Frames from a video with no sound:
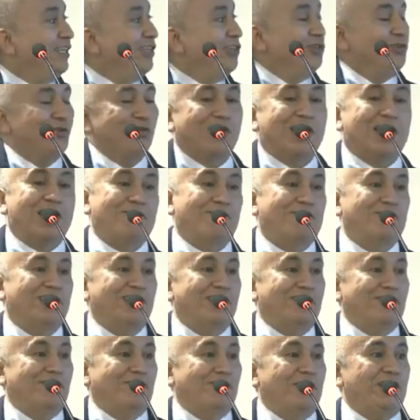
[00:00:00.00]
you have
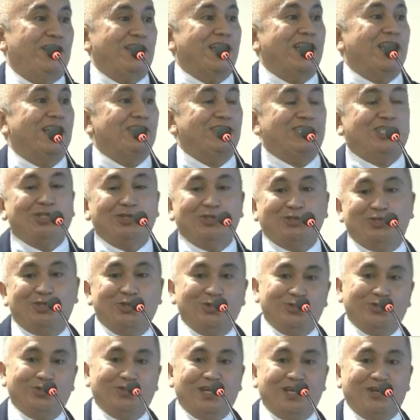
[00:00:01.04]
very high
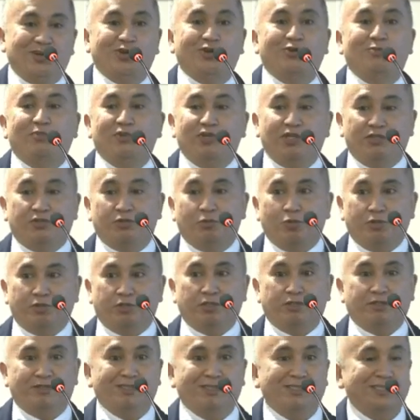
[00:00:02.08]
CO2 and low pH
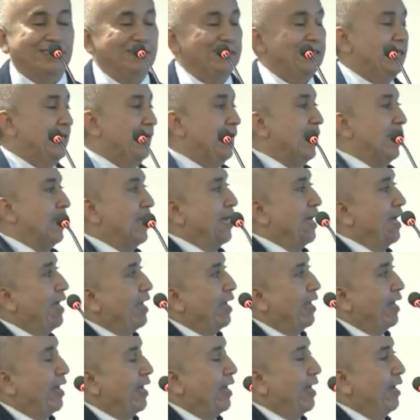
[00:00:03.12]
waters.
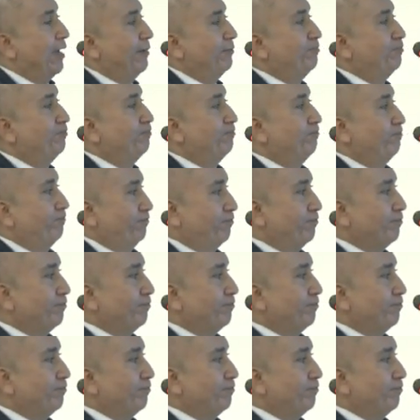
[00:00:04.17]
Um,